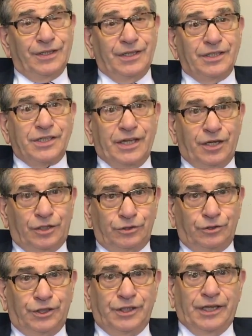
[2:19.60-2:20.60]
is
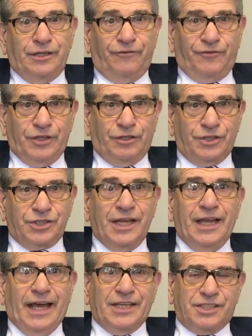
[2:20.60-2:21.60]
included in the figures
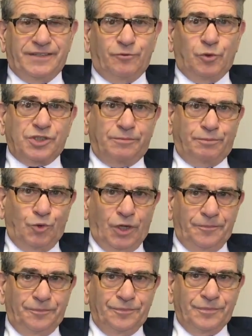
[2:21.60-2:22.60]
as if it was
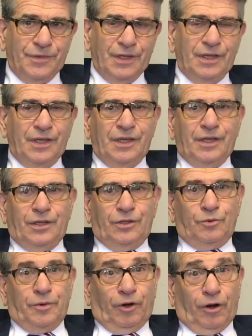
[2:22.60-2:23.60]
support.
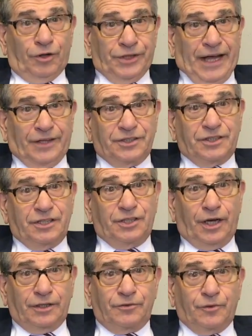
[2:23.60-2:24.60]
You are allowed to
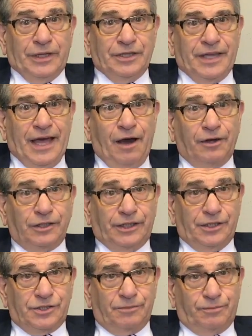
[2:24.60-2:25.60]
deduct in
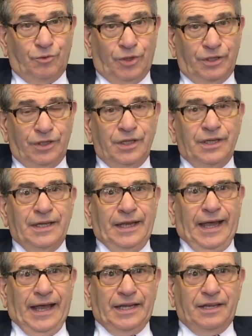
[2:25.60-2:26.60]
calculating support
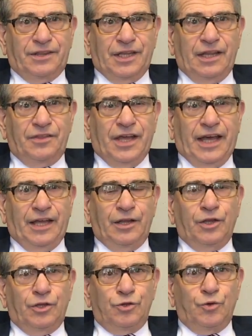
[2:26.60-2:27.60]
anything
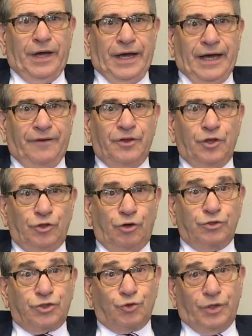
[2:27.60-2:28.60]
that you have
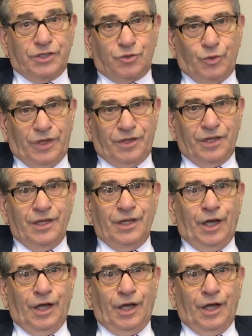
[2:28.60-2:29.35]
no choice with,